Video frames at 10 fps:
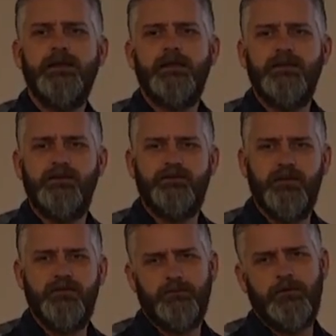He just
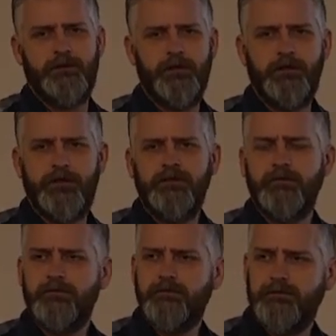says, well, clearly,
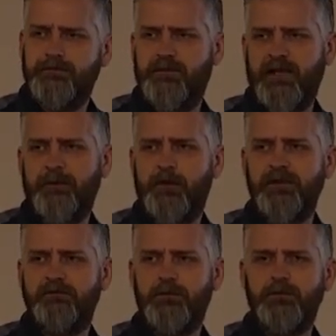it's the
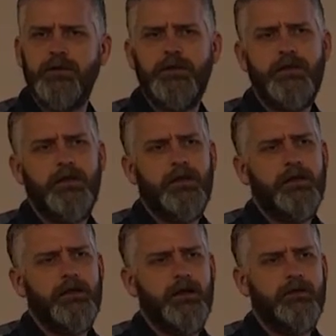tie-breaking vote.
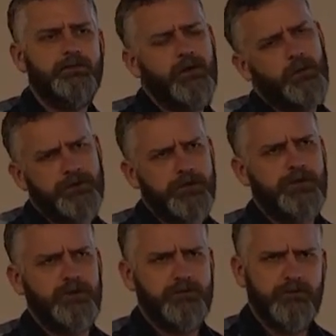So I wonder,
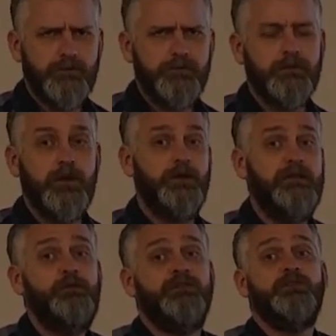
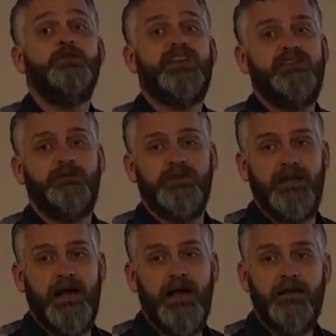if he was a New Testament
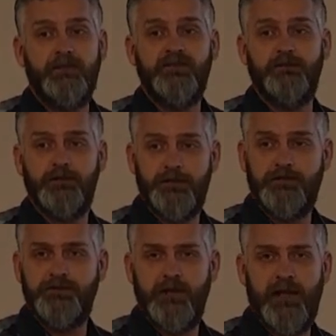guy instead of a
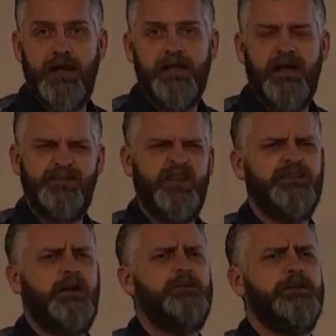literature guy, I'd say,
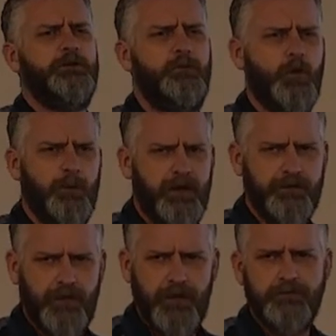tell me a little more
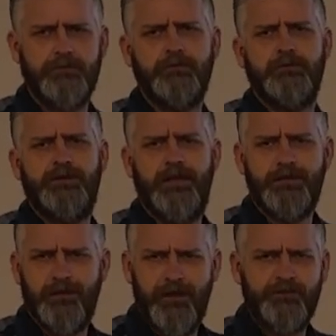about that. Dig
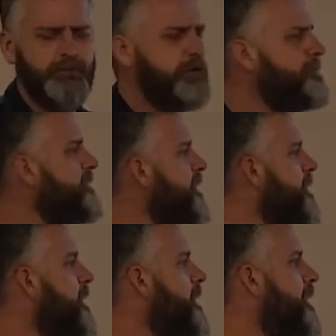into that some more.
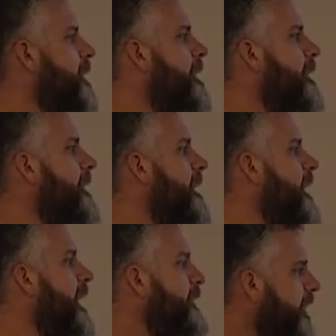
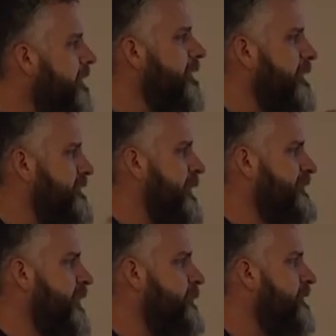And then, again, as I've
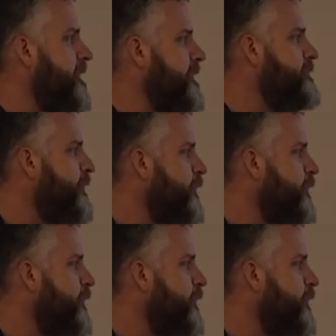said at the beginning,